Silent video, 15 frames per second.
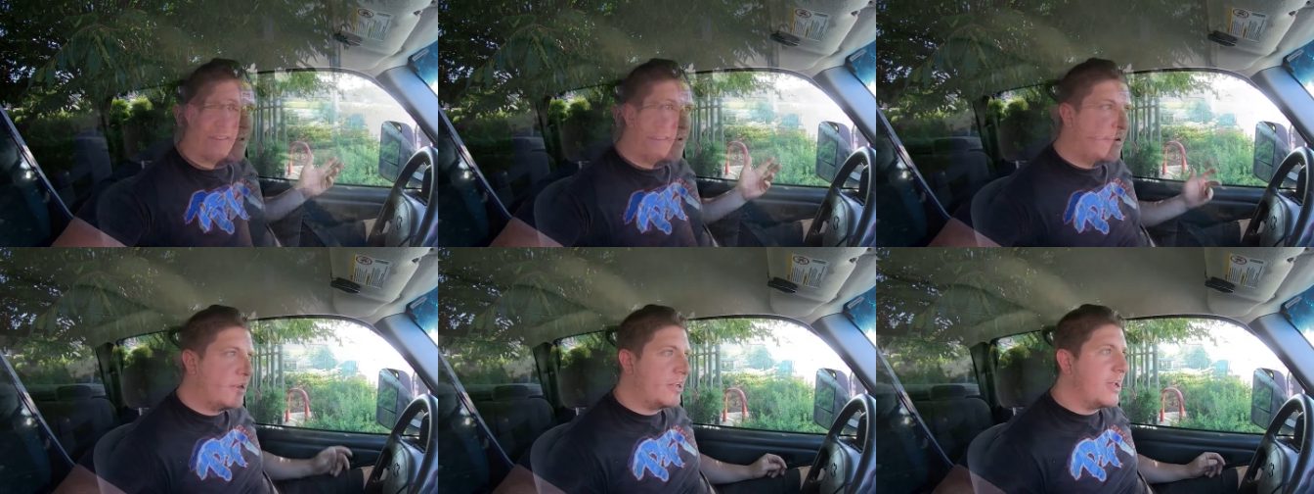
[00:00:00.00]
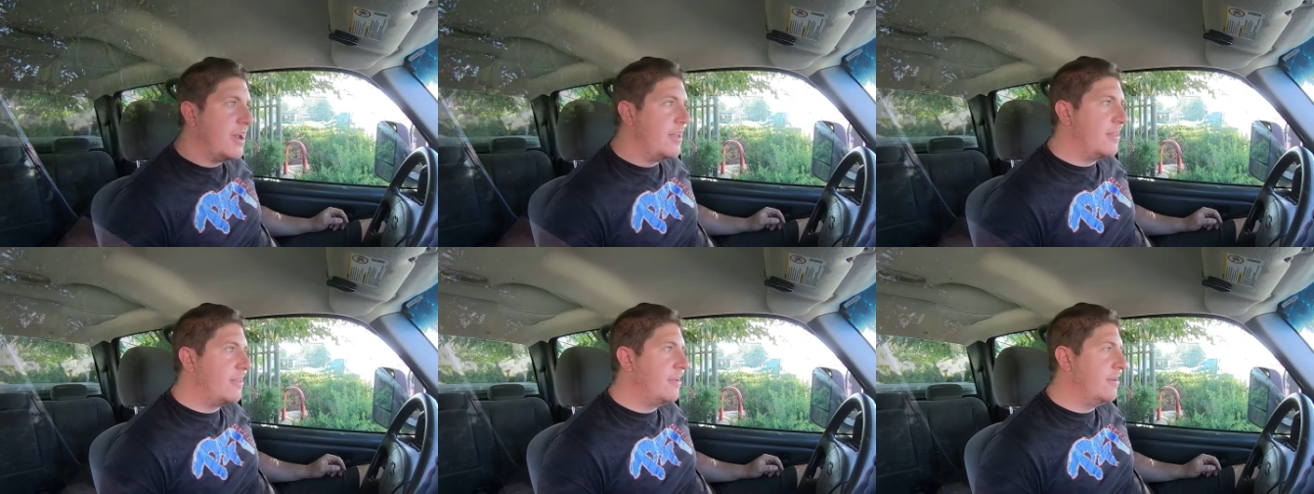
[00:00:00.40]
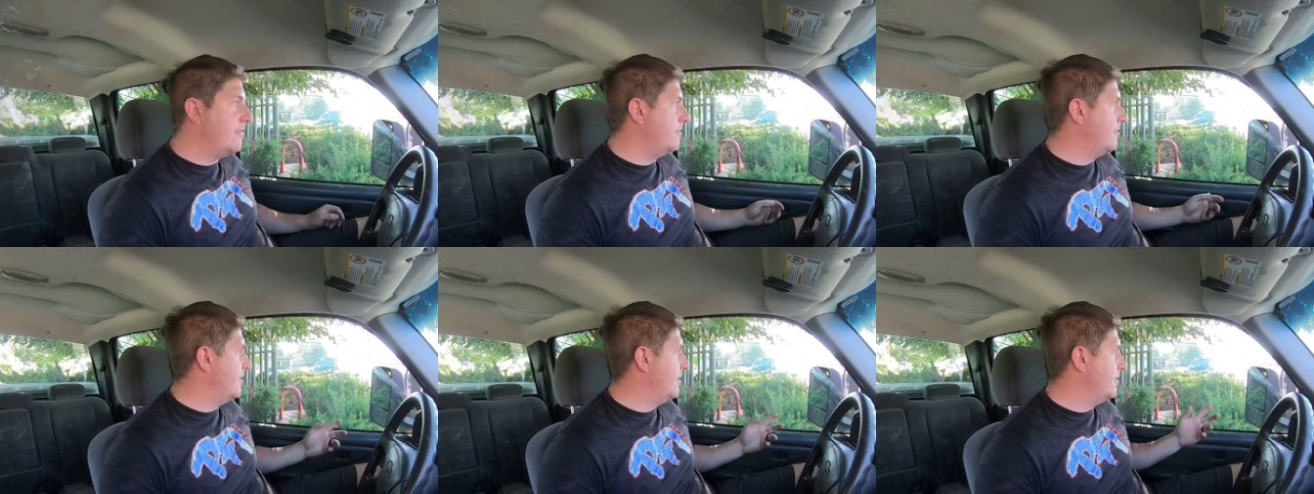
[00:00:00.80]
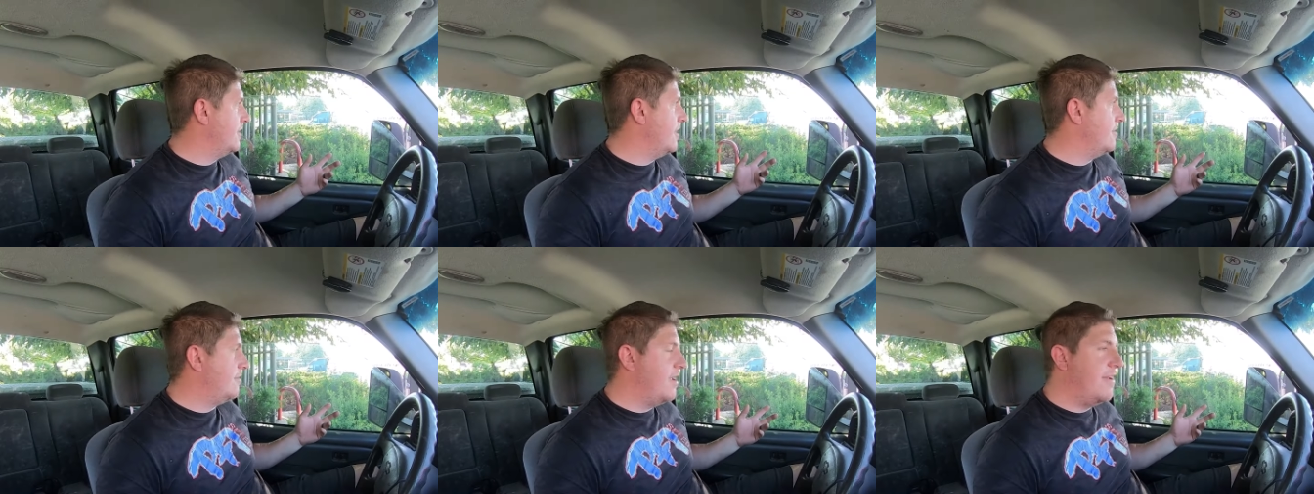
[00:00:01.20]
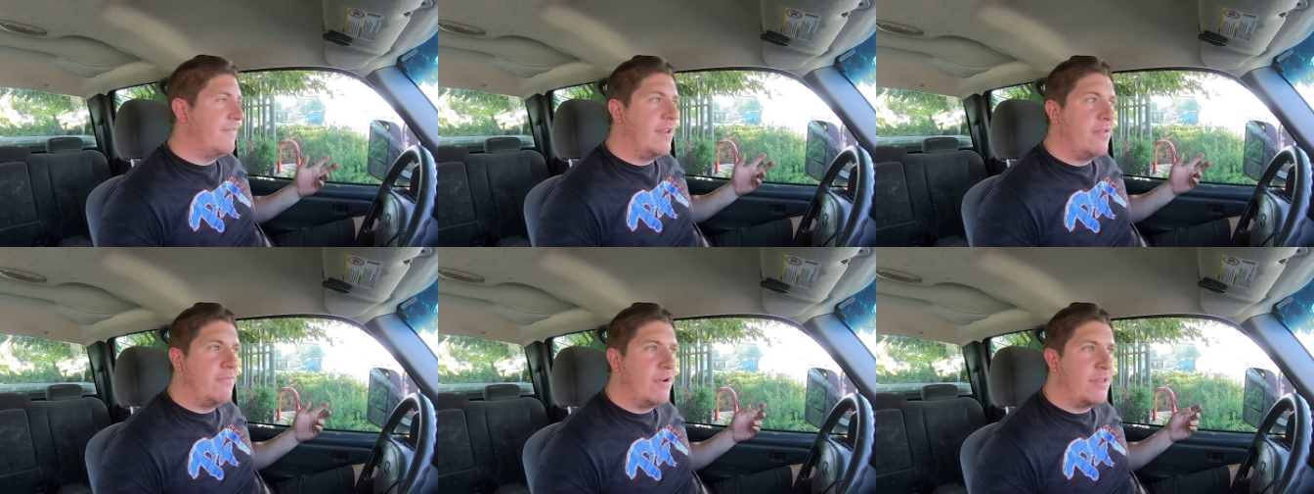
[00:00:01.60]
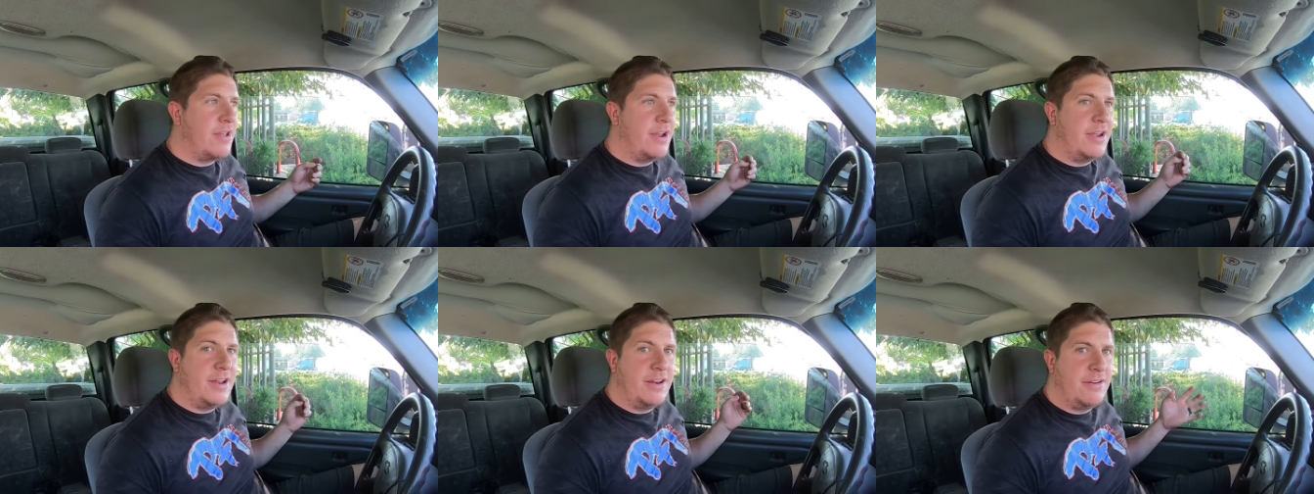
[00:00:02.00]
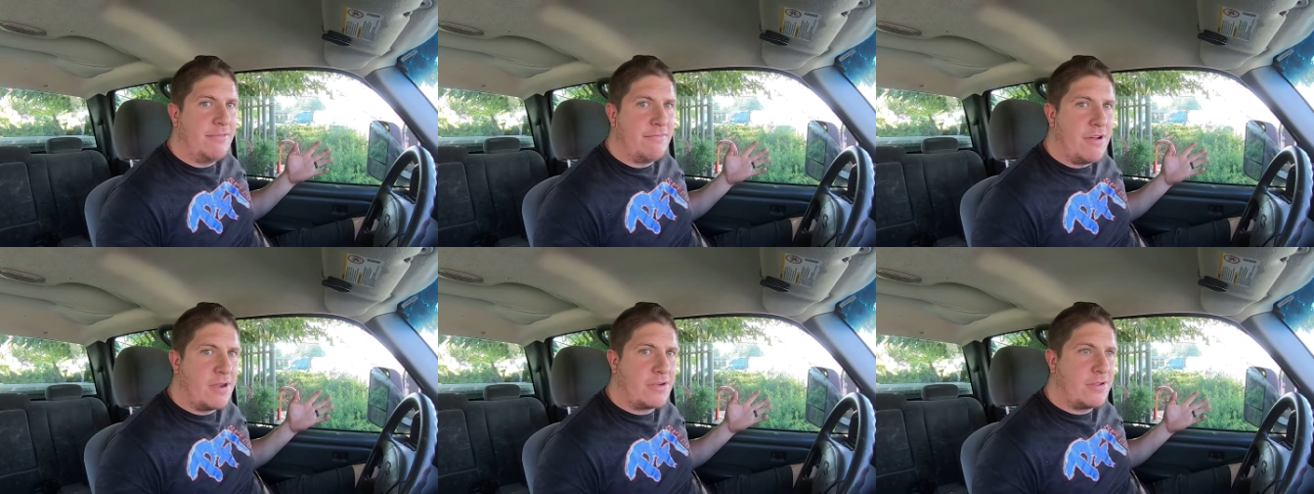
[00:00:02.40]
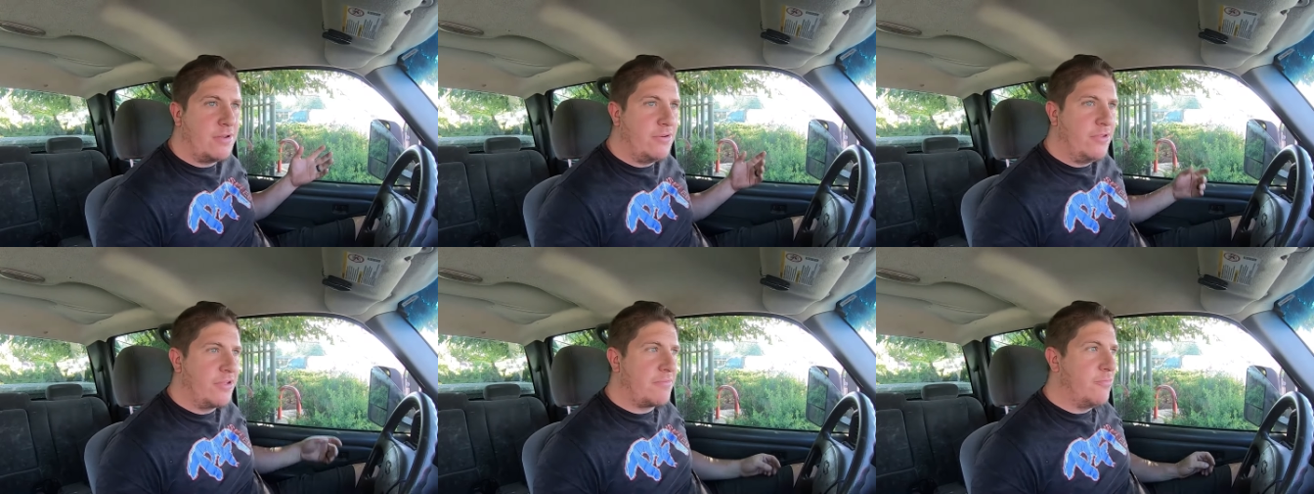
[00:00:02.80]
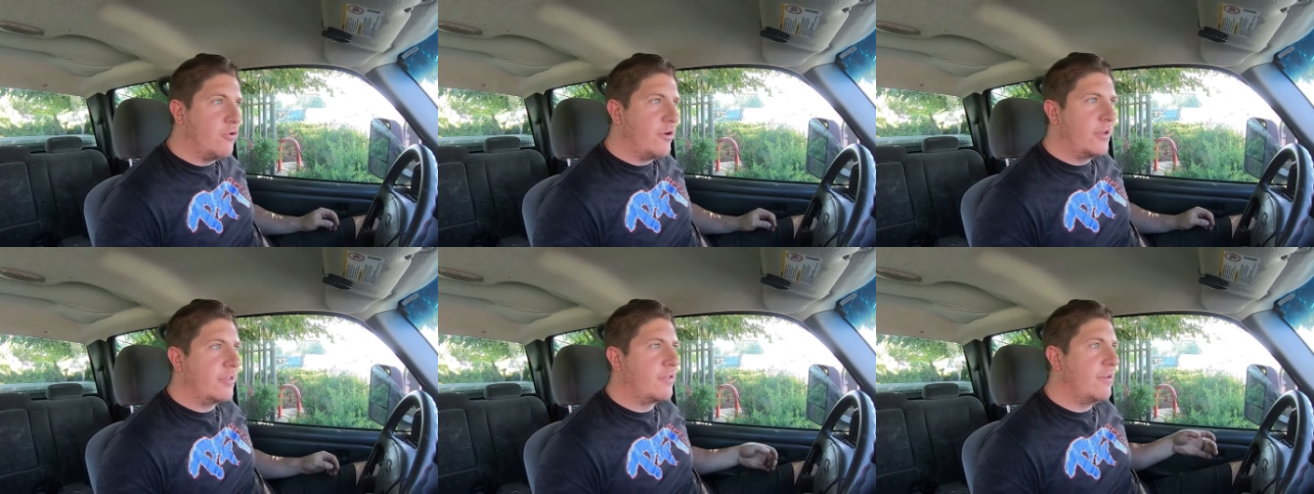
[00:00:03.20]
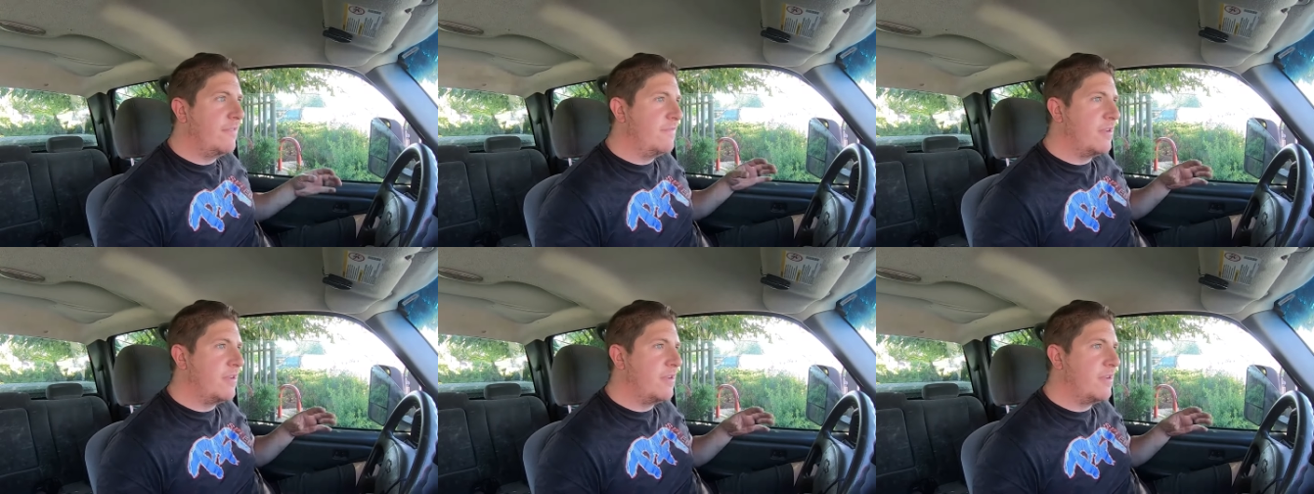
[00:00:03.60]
All right guys, so I don't have anywhere that I need to rush to this morning, so